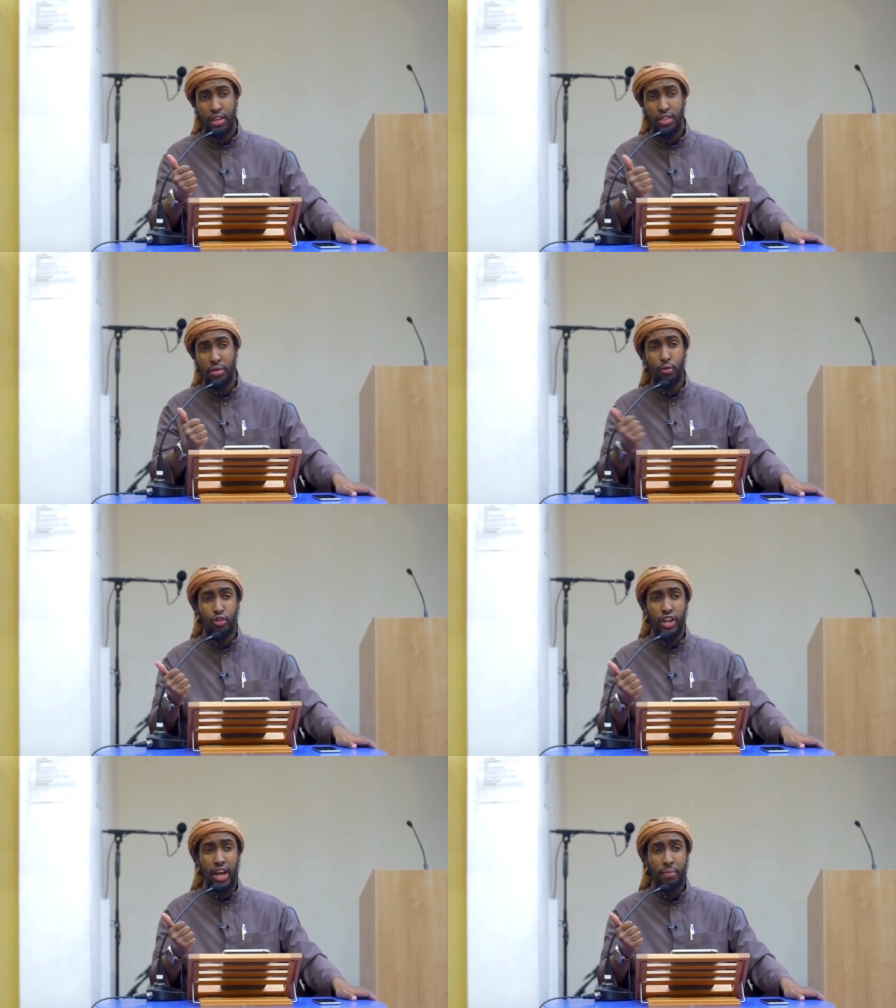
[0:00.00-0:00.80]
The
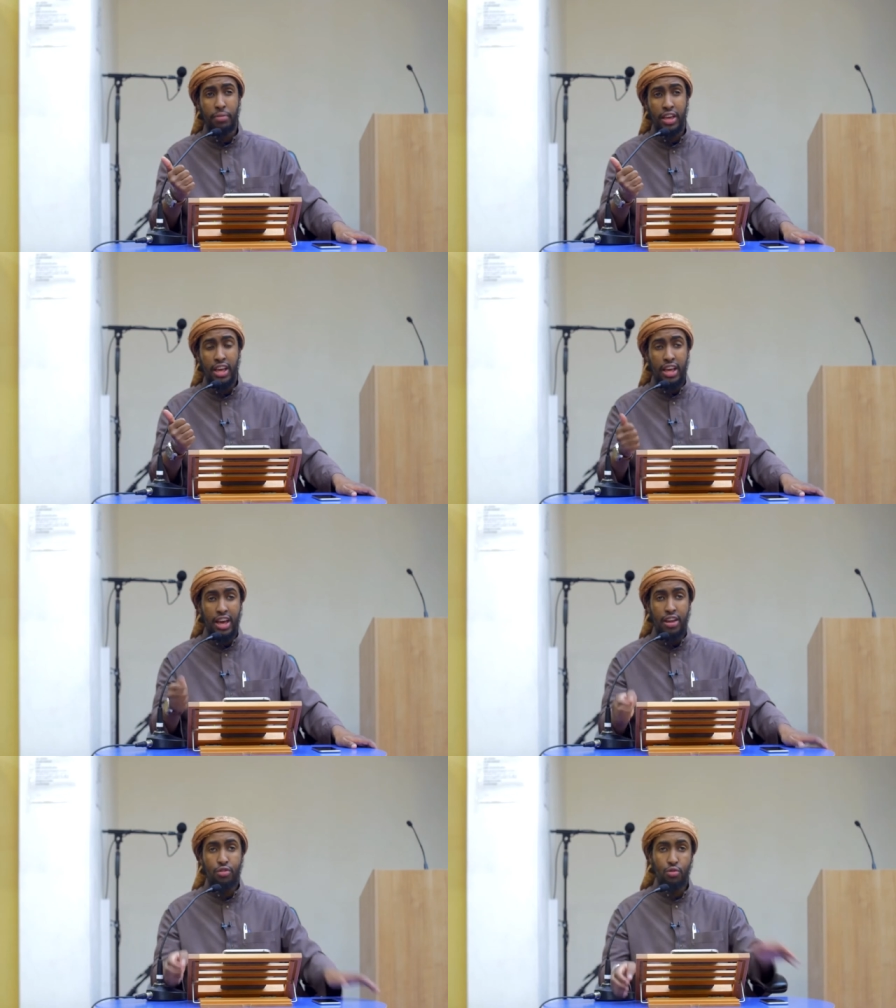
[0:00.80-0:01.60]
murjia,
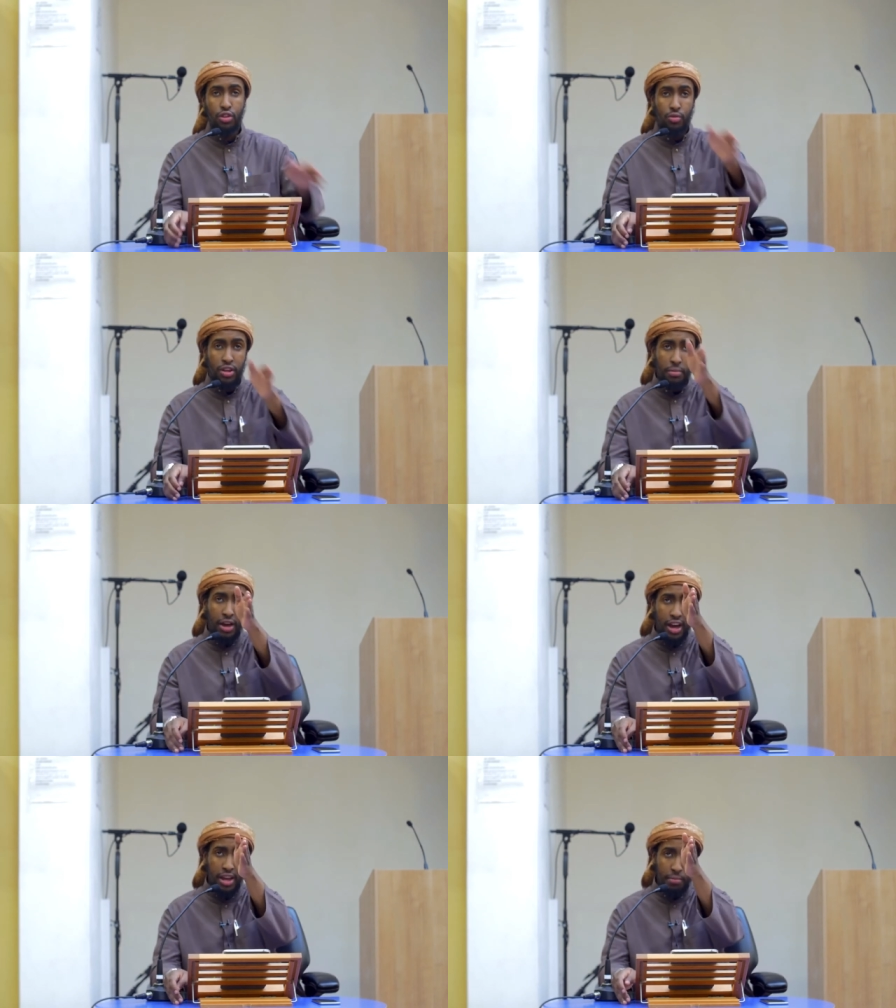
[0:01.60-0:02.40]
Ahl Sunnah wal
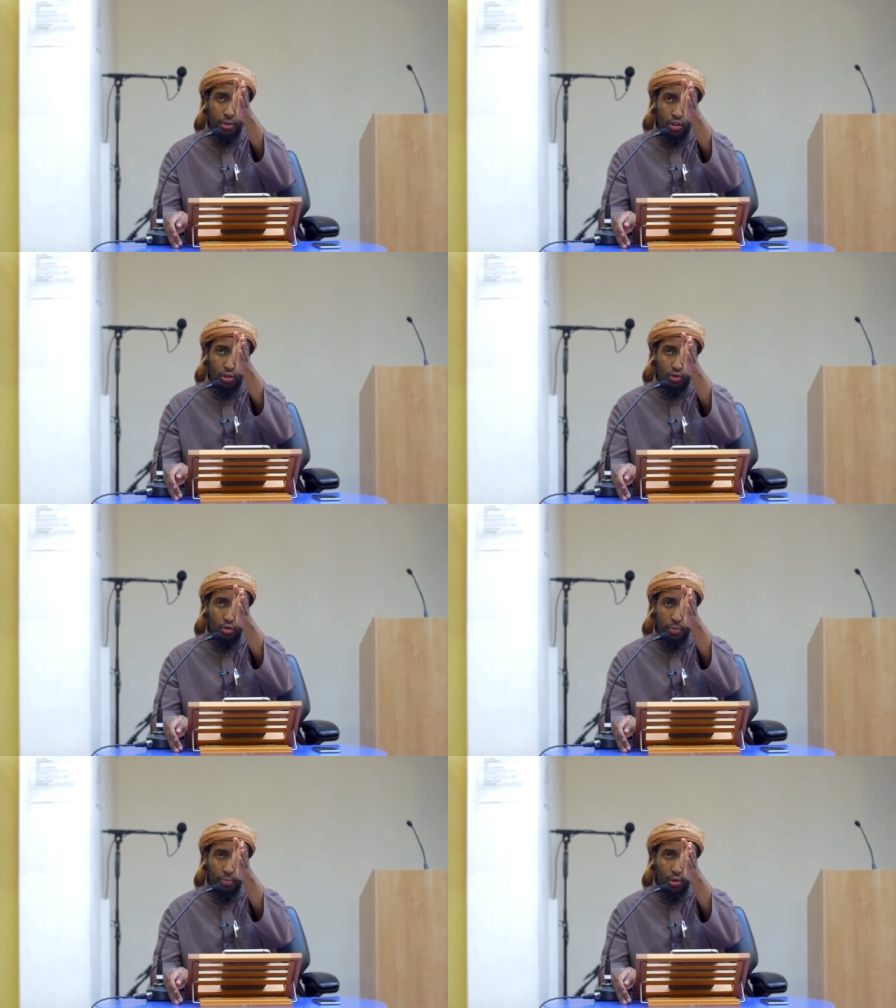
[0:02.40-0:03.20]
Jama'ah in between those
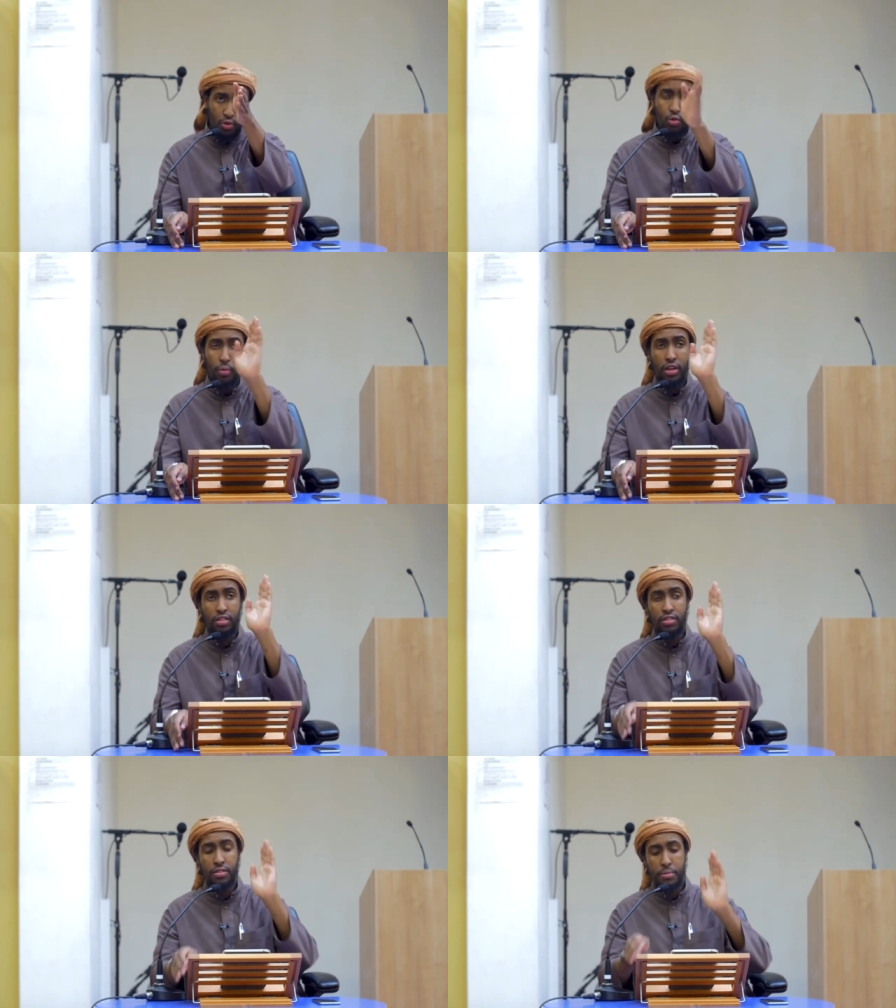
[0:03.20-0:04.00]
two, those two
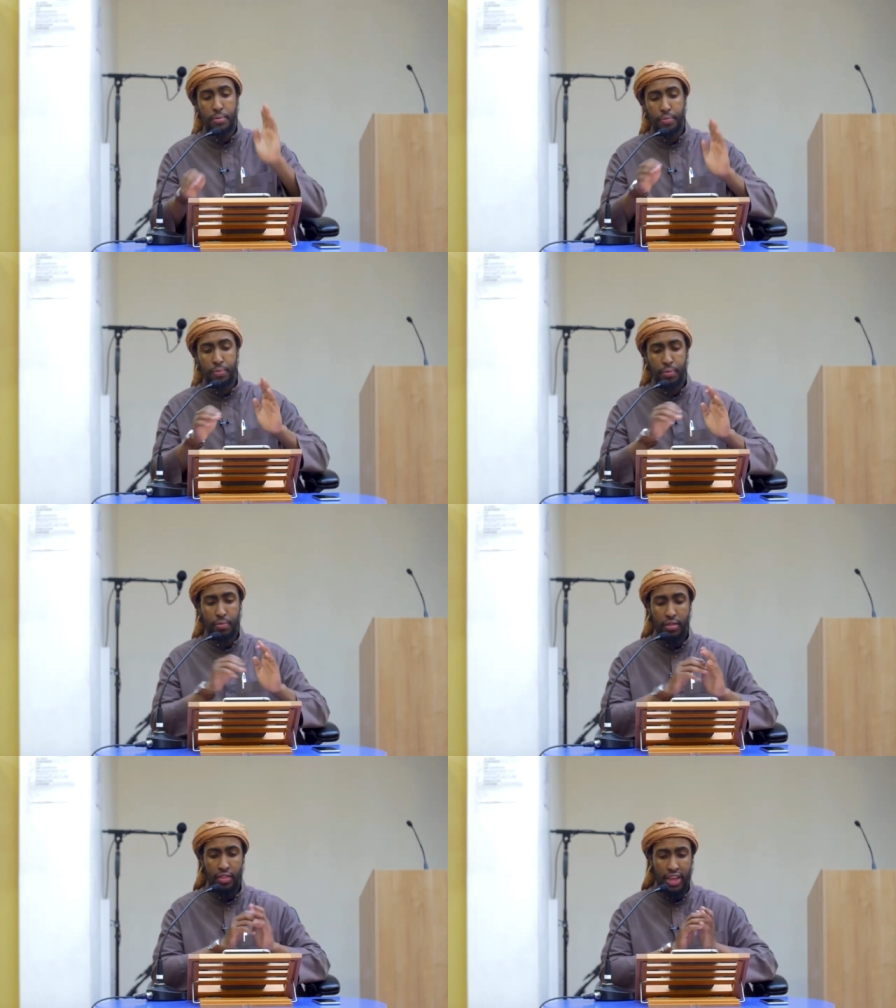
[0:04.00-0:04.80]
parties.
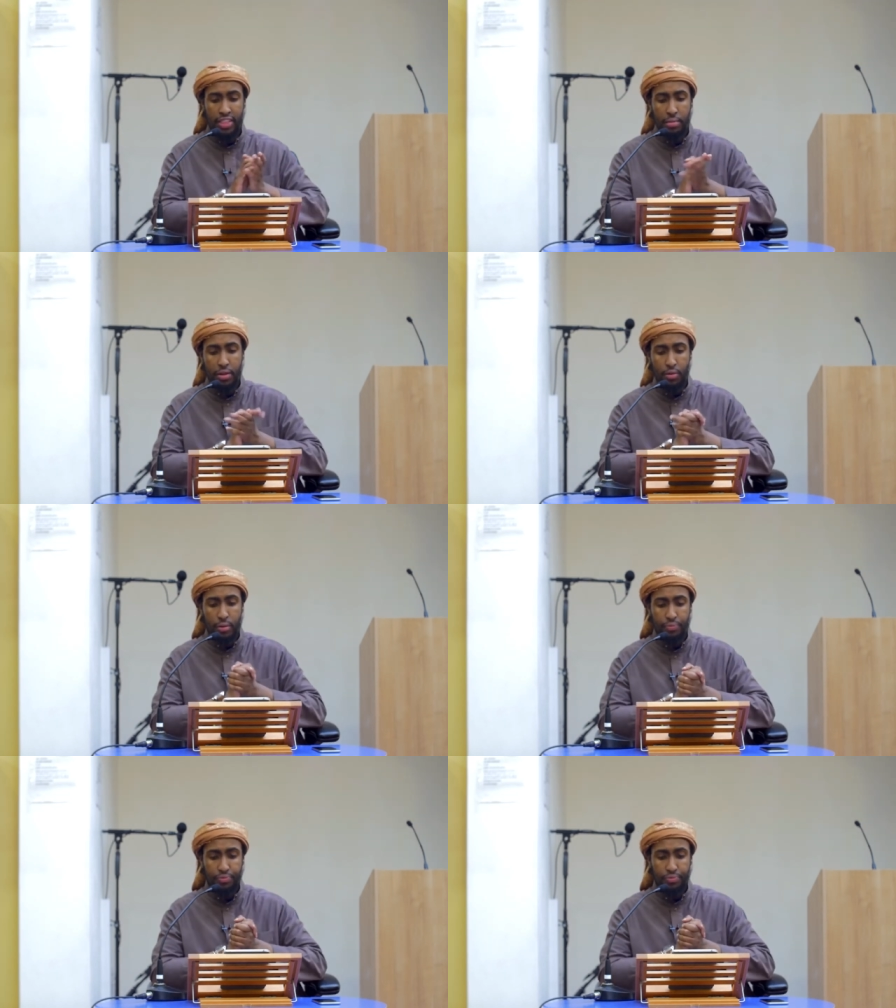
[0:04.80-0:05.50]
They're in the middle.